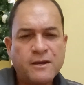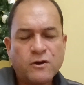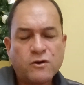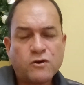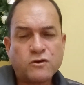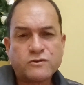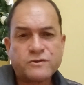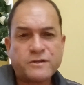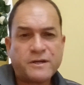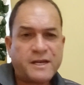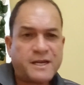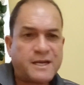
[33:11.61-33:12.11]

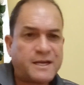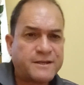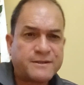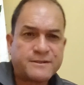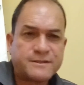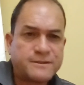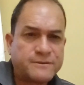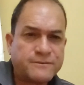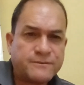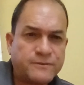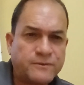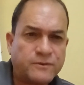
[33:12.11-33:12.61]
Costa Rica
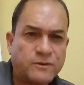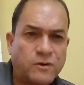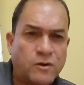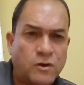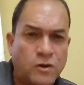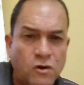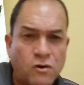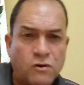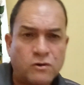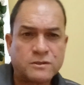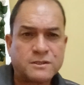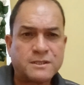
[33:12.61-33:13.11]
has
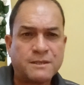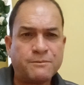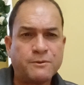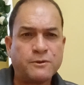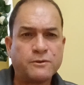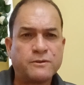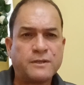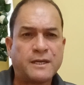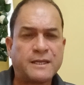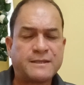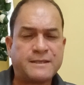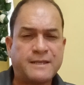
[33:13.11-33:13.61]
laws
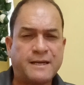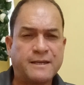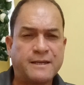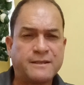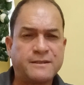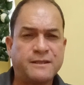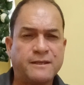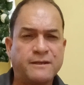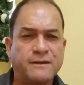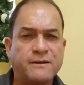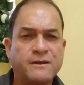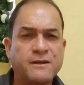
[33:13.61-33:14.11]
about
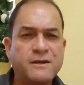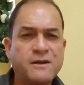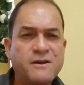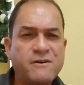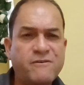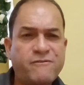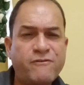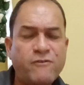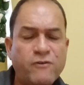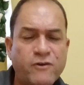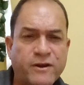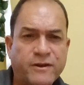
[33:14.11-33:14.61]
attracting
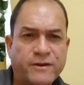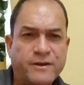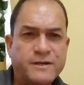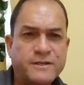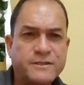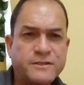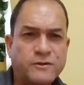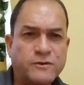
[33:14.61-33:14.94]
foreigners,